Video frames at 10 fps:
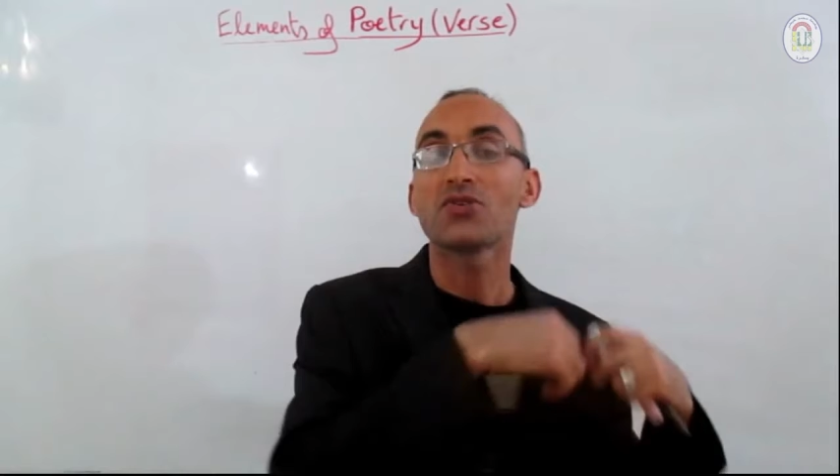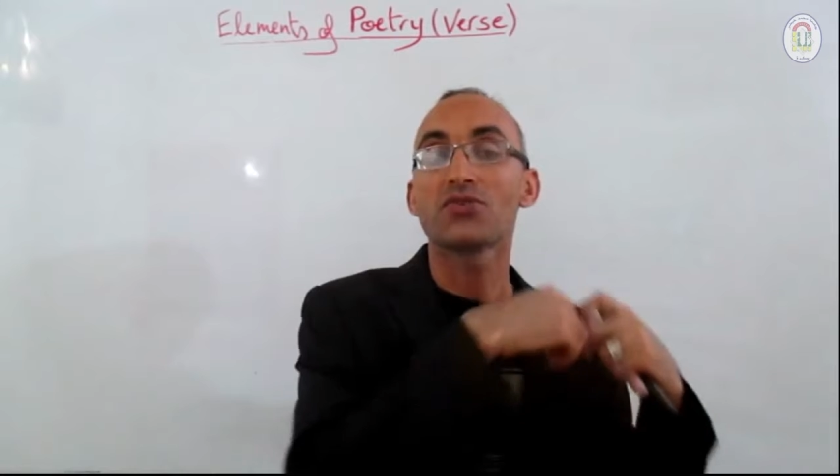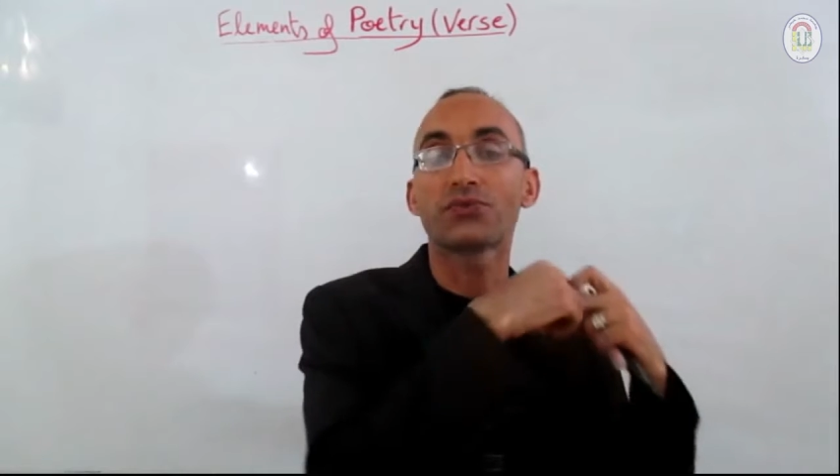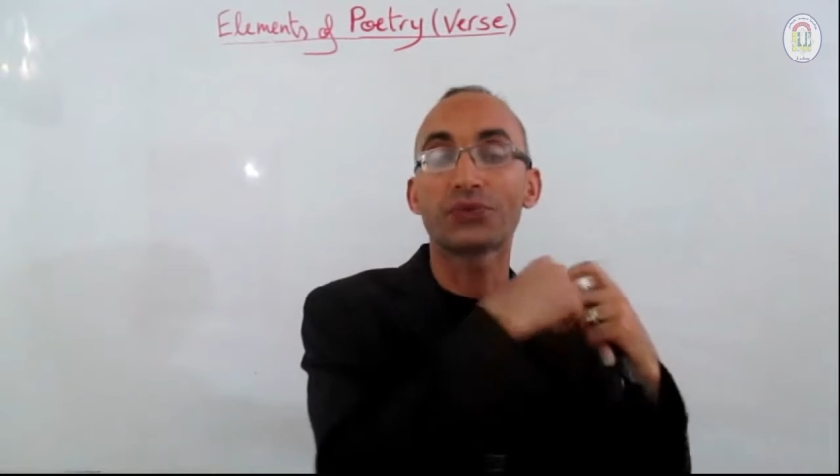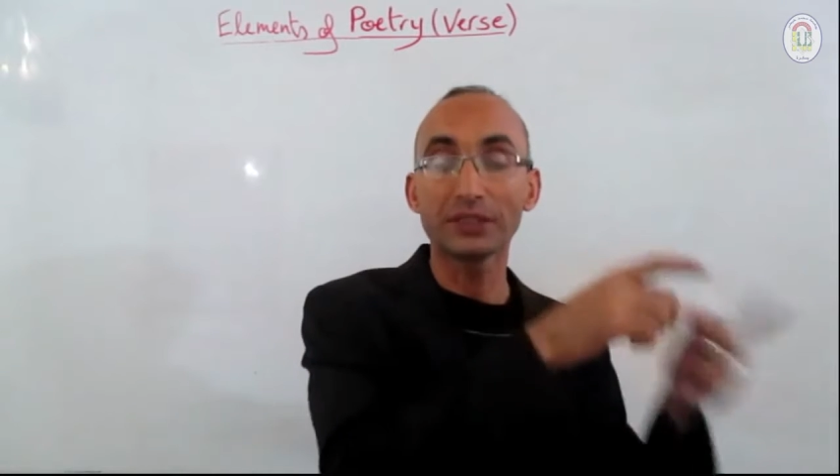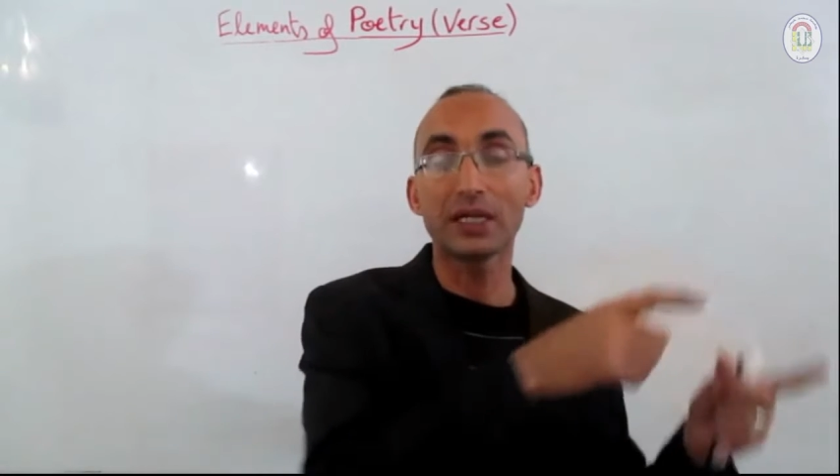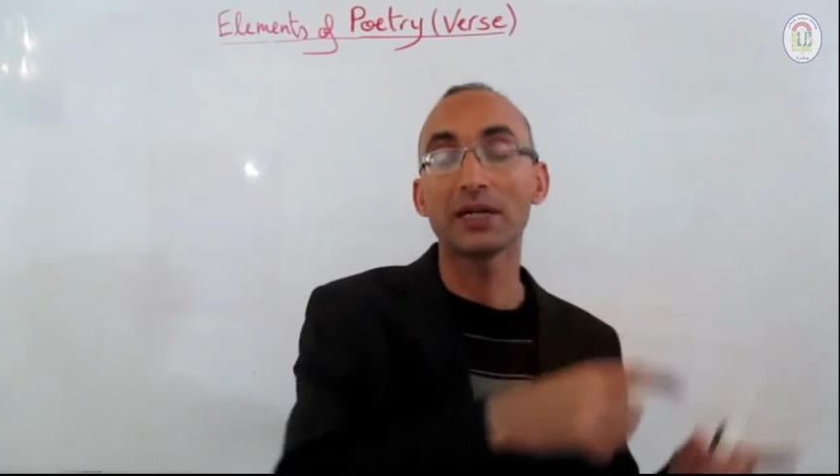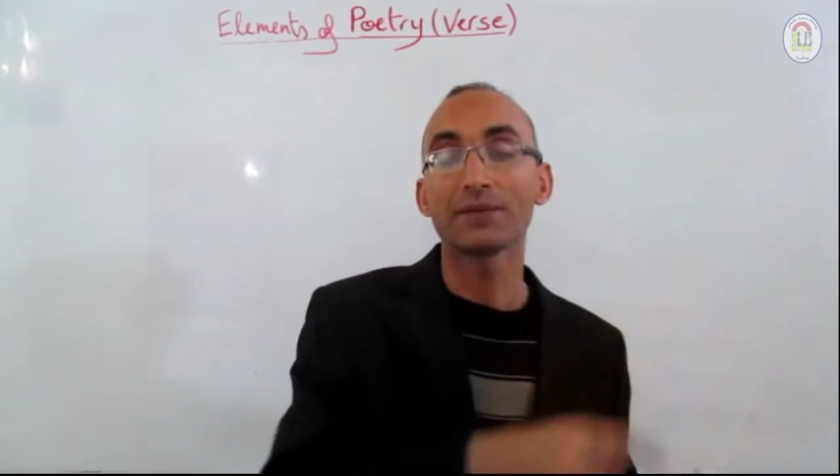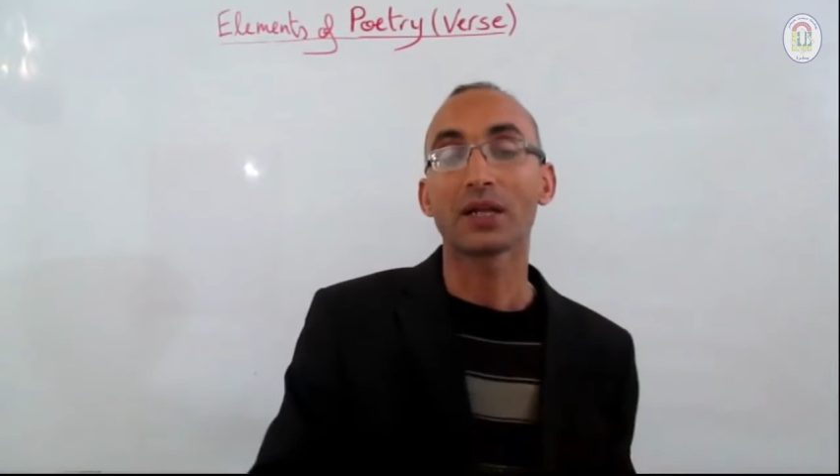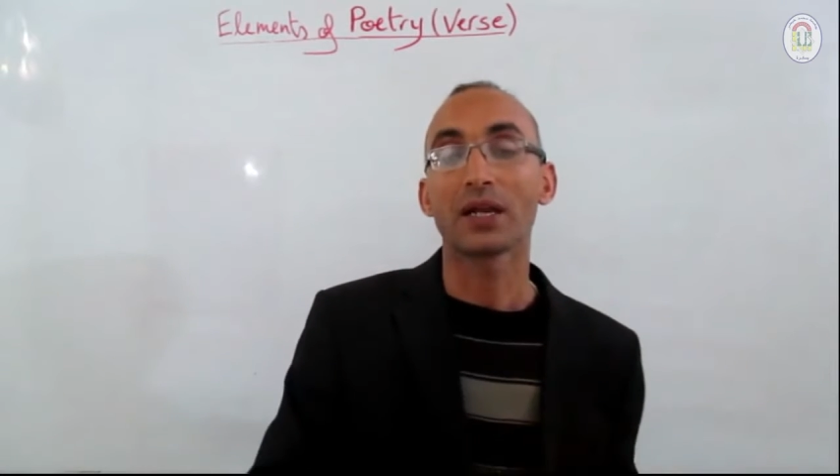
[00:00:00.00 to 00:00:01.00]

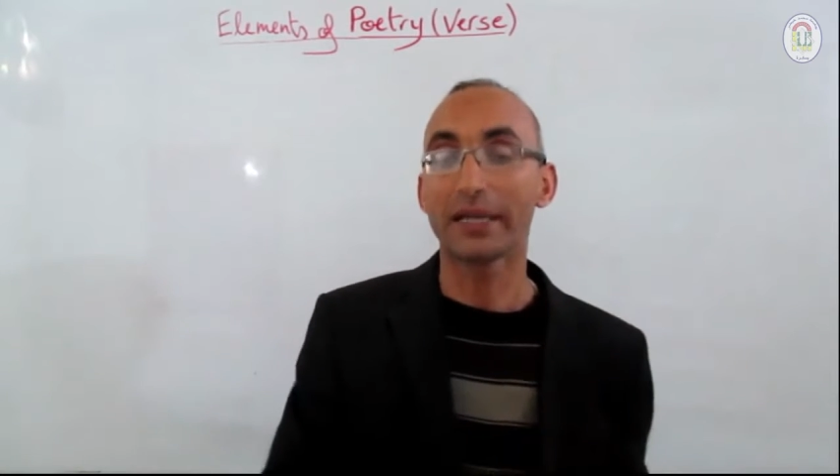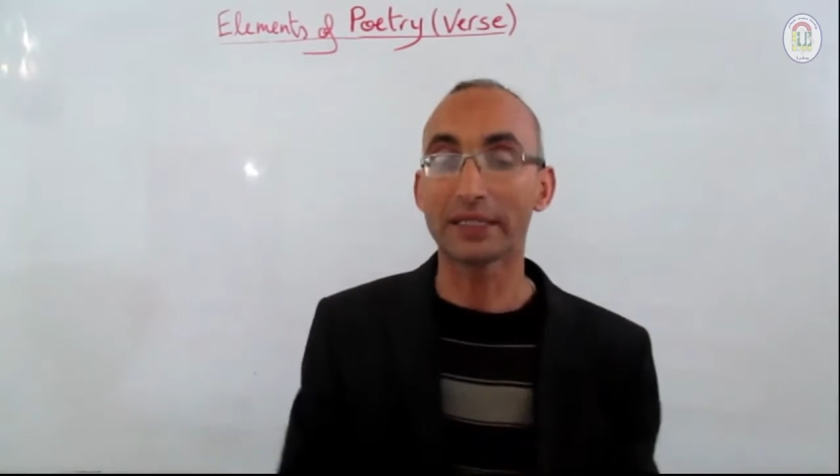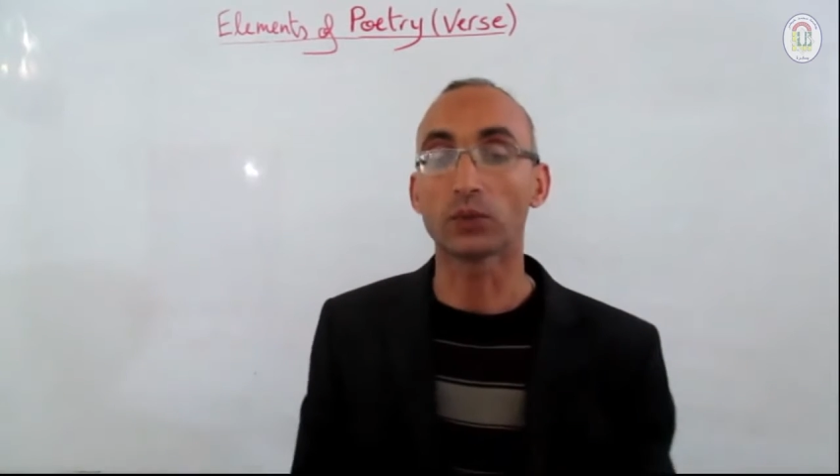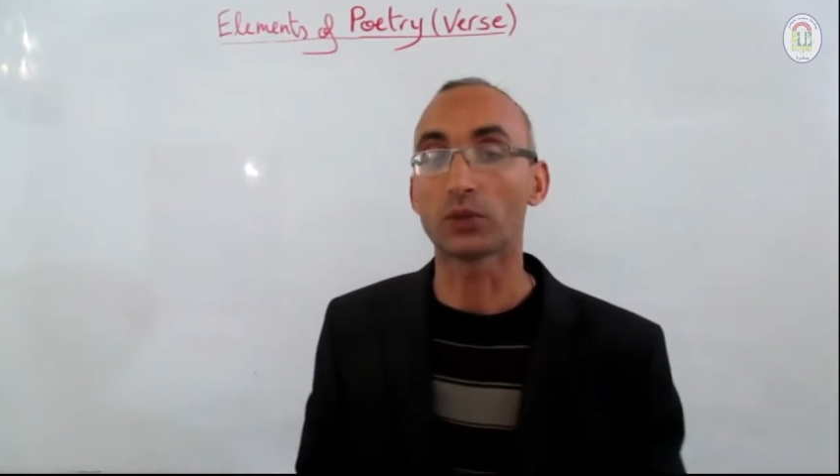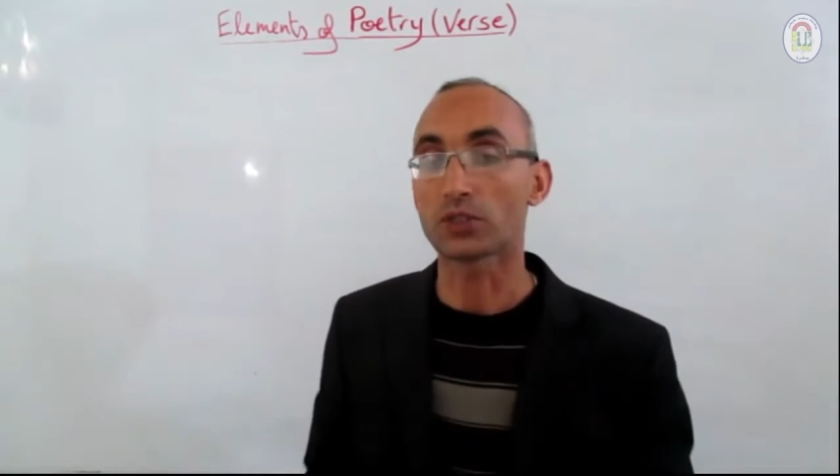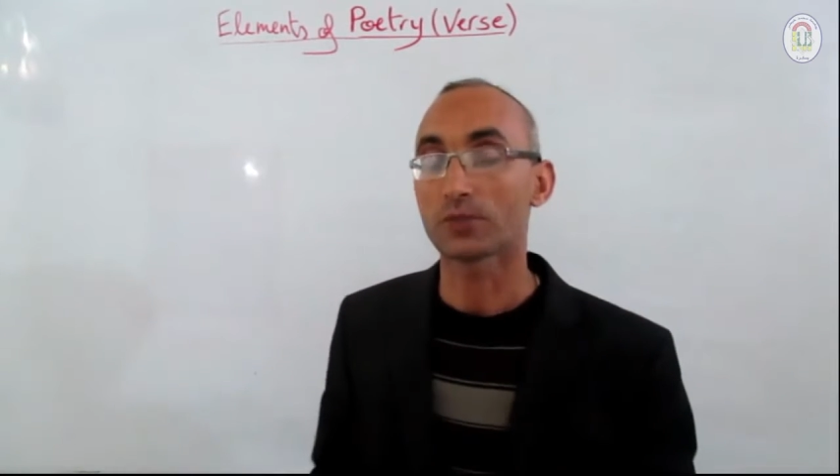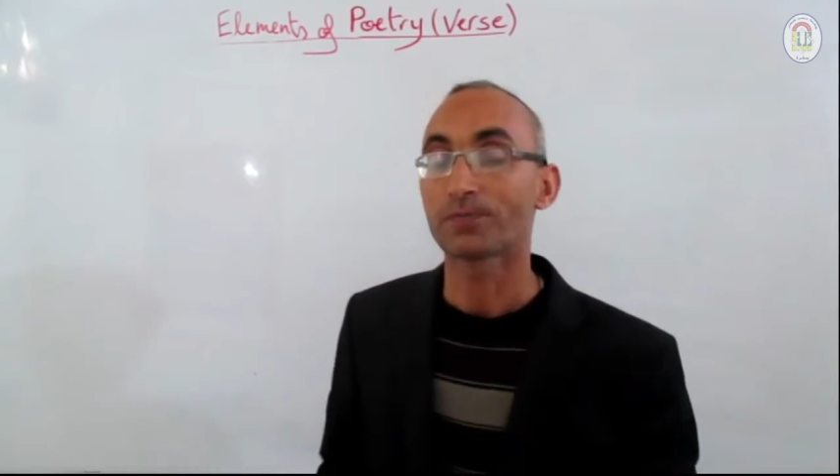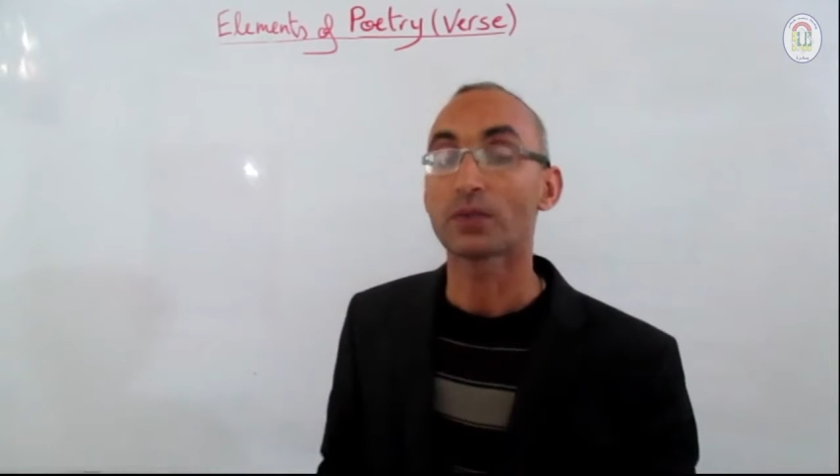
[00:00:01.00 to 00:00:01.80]
freer language.